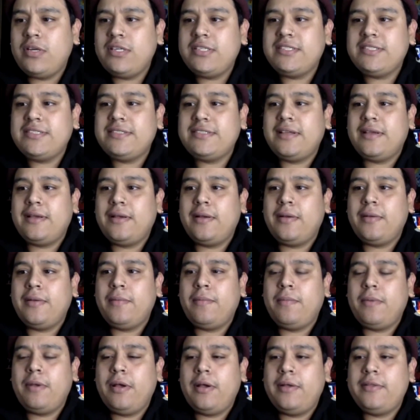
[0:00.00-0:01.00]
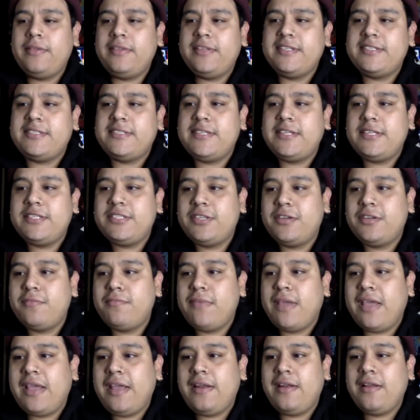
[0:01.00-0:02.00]
a decision
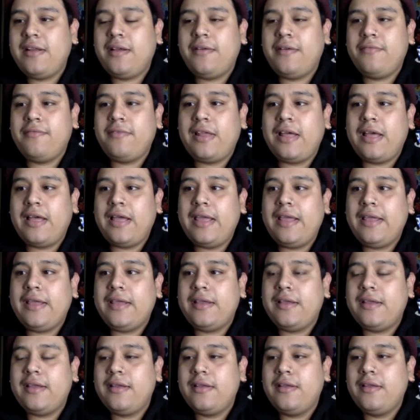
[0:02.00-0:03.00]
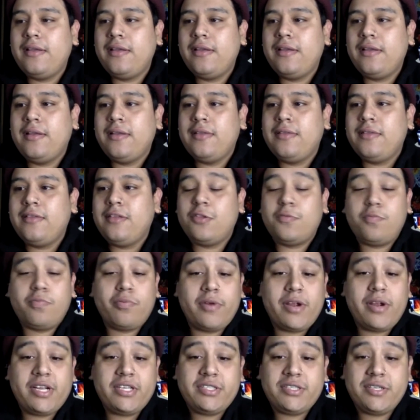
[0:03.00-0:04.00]
made of like
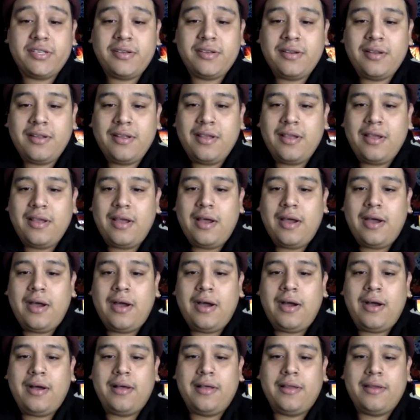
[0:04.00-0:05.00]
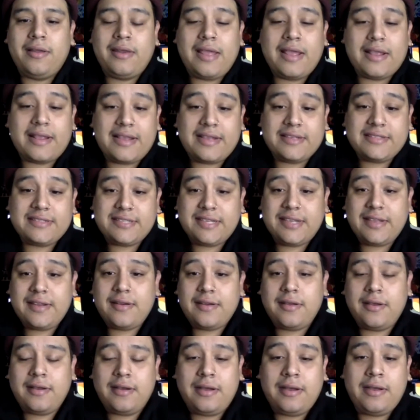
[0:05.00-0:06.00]
desperation. Like I said,
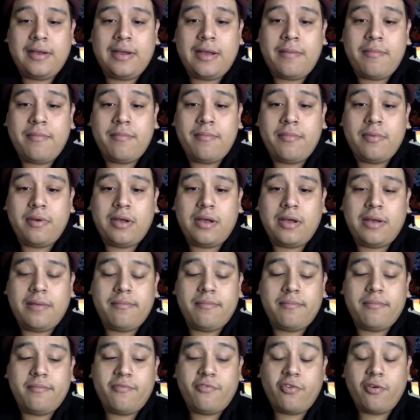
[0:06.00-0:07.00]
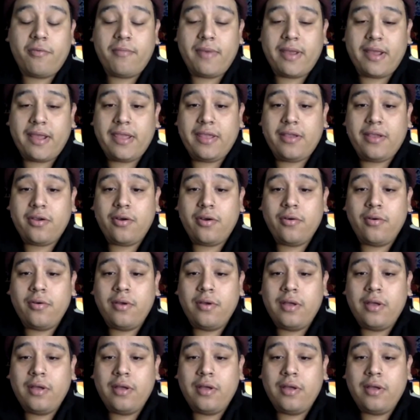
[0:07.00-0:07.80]
I'm from Mexico,